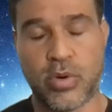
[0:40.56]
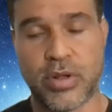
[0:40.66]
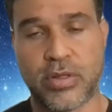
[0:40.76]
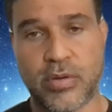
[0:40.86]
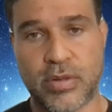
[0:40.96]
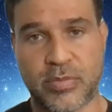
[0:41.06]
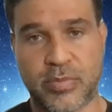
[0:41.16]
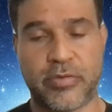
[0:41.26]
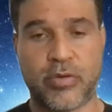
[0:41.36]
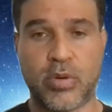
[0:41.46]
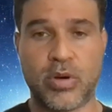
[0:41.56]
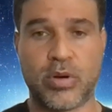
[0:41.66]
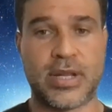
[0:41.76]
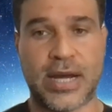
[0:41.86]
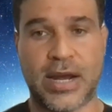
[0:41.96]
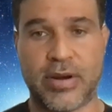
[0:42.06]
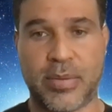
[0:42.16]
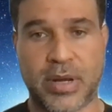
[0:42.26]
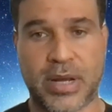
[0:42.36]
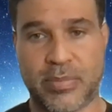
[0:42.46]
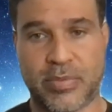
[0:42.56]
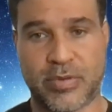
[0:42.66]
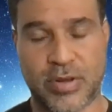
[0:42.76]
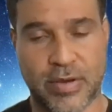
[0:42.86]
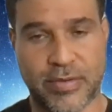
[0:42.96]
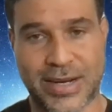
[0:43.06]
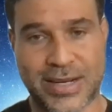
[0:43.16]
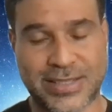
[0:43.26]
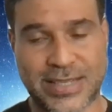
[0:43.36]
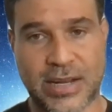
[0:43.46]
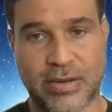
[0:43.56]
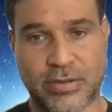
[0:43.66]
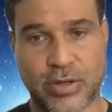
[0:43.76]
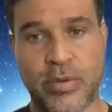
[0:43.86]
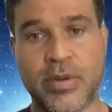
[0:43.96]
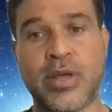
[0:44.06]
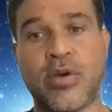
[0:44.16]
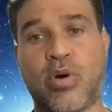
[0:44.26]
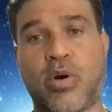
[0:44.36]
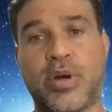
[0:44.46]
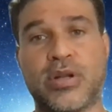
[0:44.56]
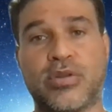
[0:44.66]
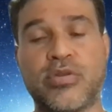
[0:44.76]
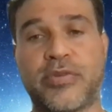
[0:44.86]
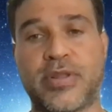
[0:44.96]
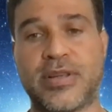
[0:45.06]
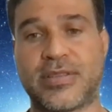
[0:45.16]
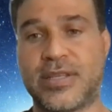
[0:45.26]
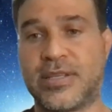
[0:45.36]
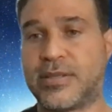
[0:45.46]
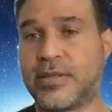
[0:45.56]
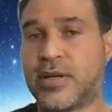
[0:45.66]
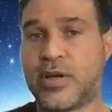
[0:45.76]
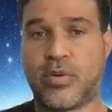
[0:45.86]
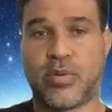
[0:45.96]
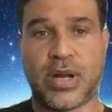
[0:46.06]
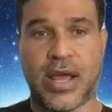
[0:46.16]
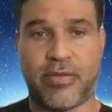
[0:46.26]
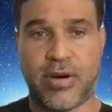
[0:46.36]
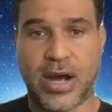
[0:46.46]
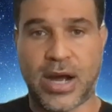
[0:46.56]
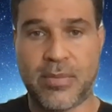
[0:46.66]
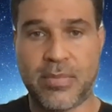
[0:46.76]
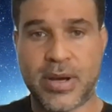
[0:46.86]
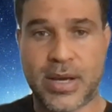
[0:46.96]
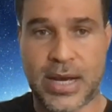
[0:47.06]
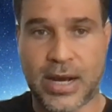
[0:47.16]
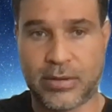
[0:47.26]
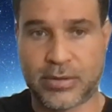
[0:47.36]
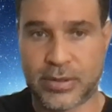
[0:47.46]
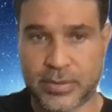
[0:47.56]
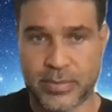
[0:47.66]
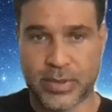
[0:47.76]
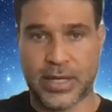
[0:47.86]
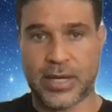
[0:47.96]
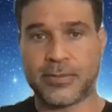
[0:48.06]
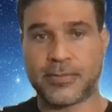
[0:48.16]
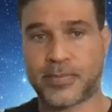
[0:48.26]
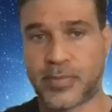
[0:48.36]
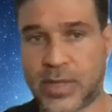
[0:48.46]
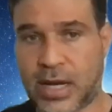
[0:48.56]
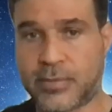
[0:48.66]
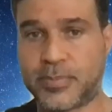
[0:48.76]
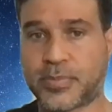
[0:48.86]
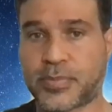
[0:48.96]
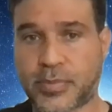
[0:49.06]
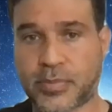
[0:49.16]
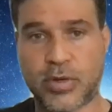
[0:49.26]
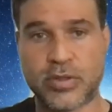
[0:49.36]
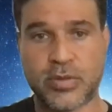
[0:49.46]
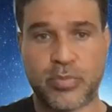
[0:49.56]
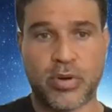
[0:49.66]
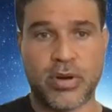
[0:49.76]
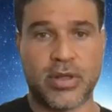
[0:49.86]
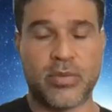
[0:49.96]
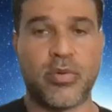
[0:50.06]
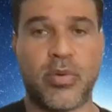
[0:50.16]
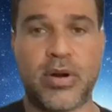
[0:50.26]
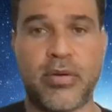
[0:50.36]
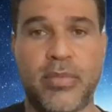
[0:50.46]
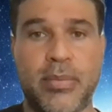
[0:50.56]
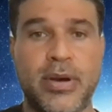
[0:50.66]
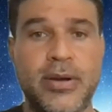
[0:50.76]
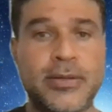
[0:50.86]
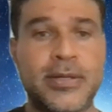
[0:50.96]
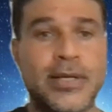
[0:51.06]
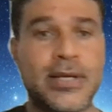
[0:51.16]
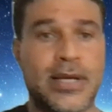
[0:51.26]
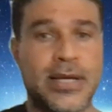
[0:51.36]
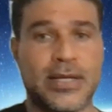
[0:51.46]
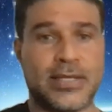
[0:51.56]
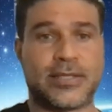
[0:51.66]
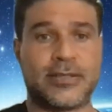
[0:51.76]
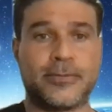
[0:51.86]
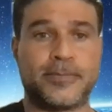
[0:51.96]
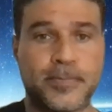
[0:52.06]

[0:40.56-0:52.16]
you through this before we look at the diagram again, so you have an understanding of it. So what we're going to do for this is we're going to have our arm out. Okay. Now, the most important thing we want to remember is